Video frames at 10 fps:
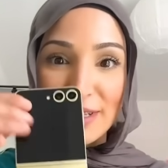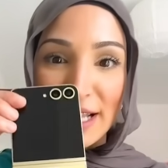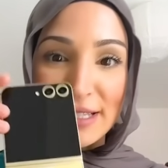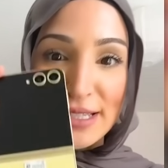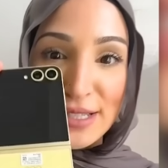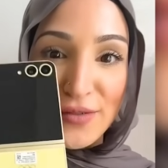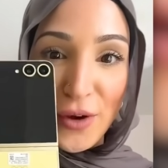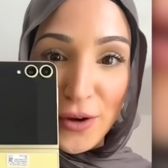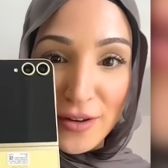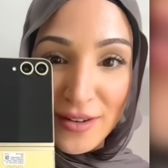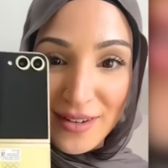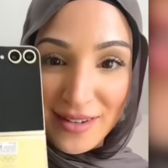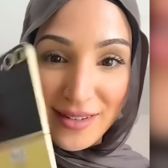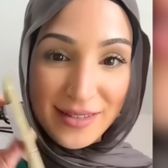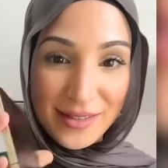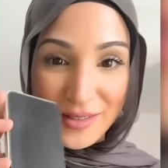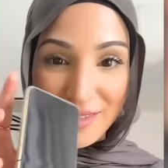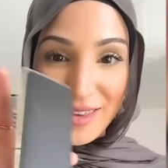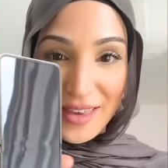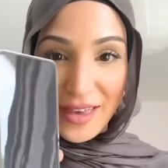phones coming back?
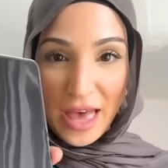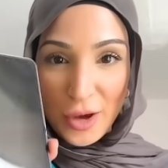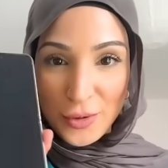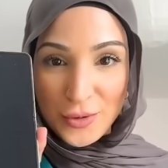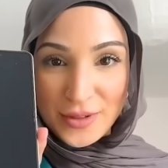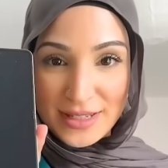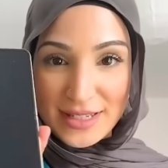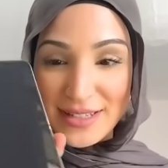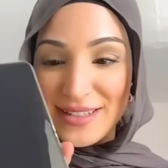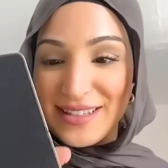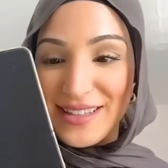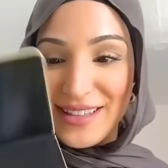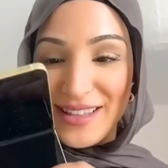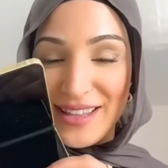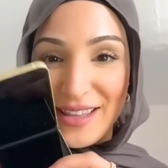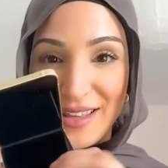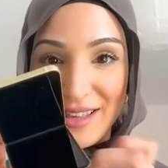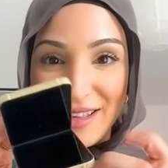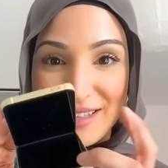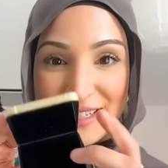How cool is it?
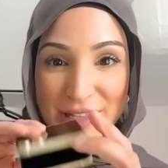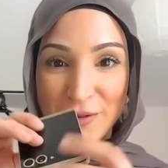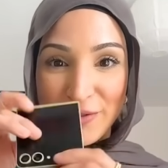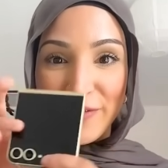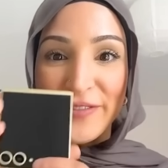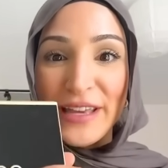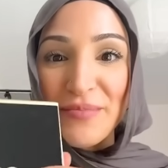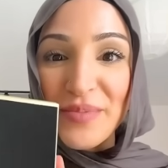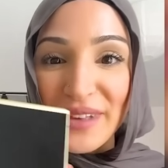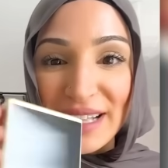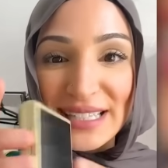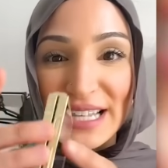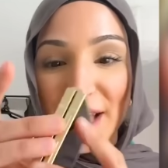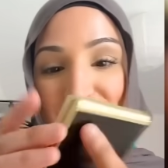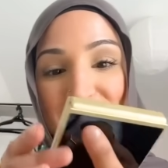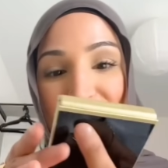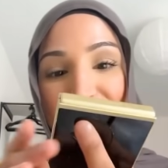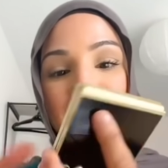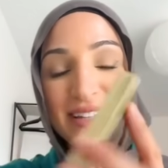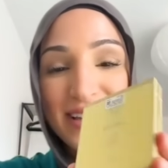It's a little flip Samsung.